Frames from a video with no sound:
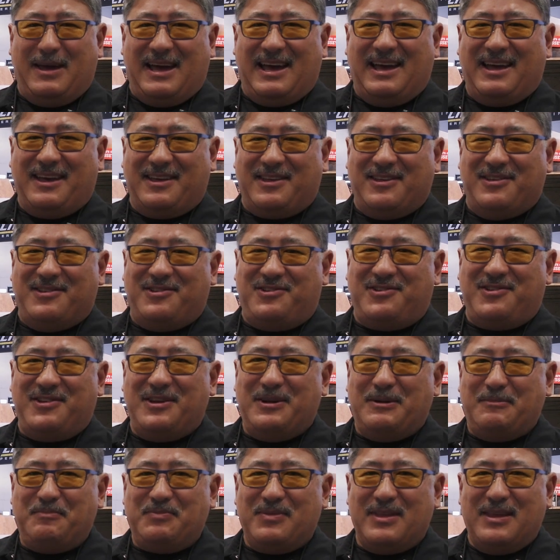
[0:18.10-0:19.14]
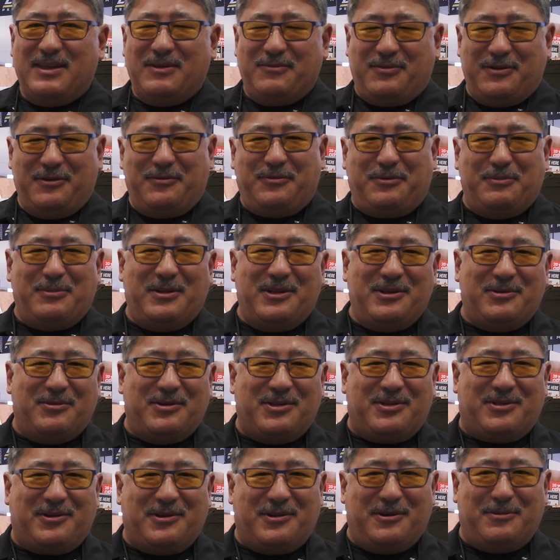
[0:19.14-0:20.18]
package. If you're familiar
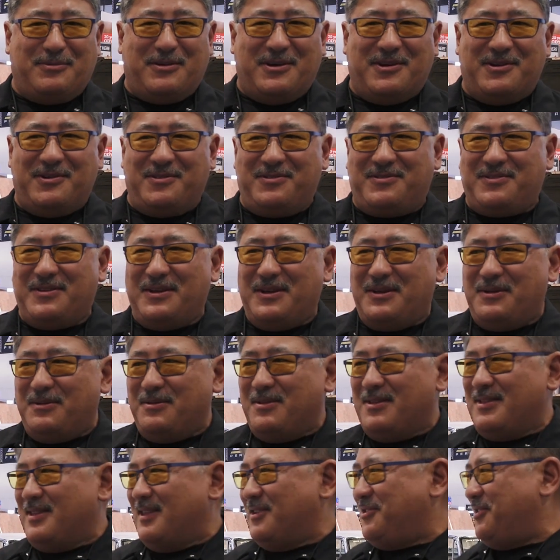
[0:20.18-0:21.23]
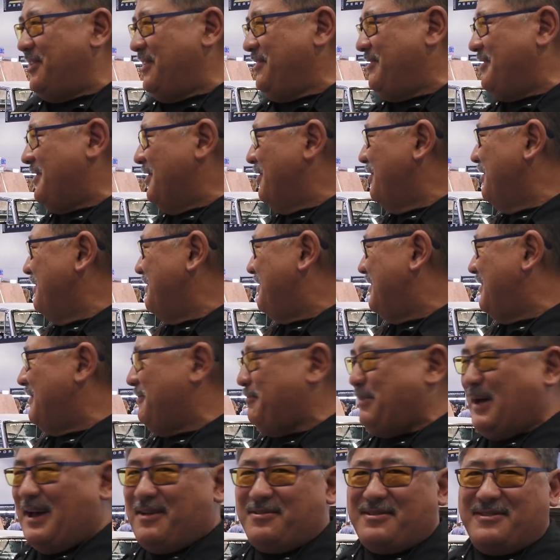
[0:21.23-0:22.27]
with turbos, the G-Series
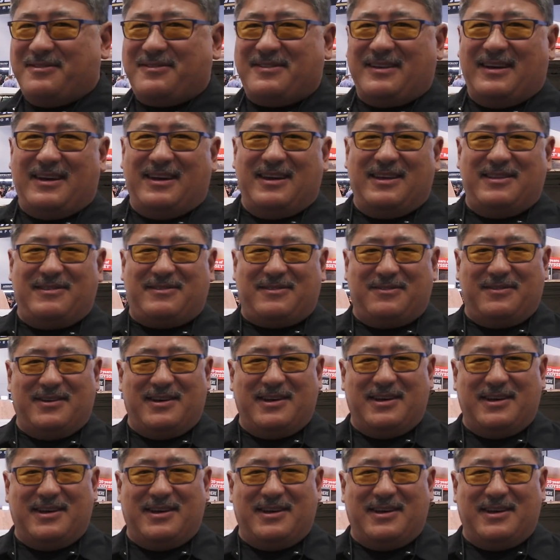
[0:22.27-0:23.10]
is about the size of